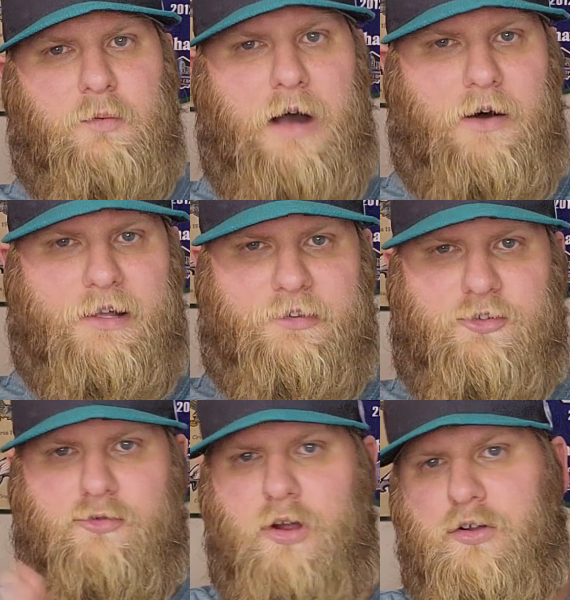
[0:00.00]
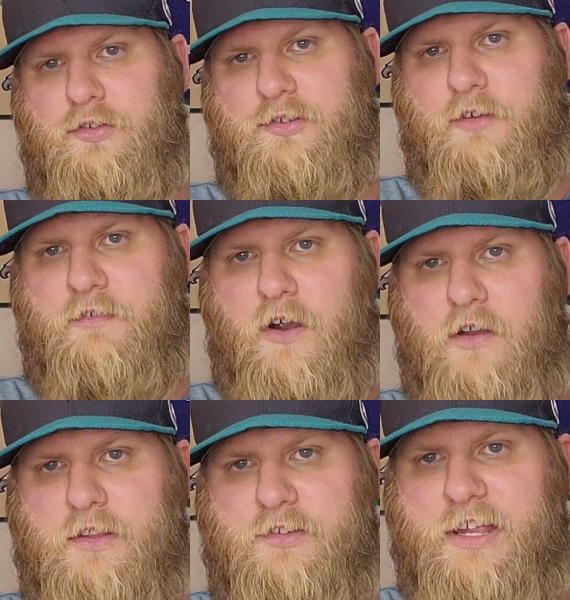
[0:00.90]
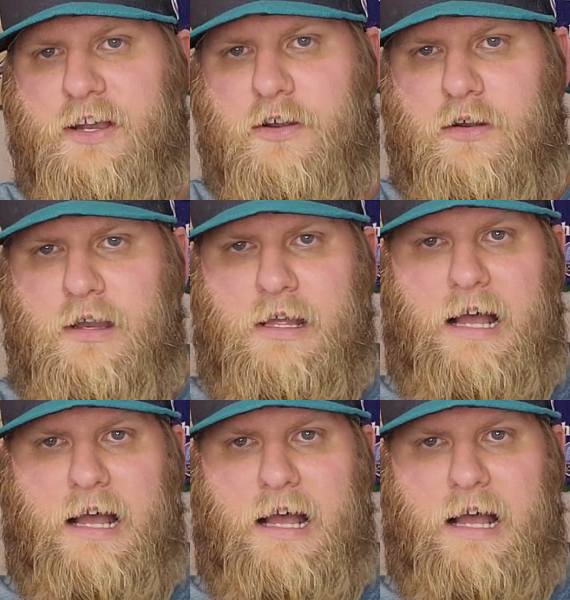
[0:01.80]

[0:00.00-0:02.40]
while it's struggled so far this year,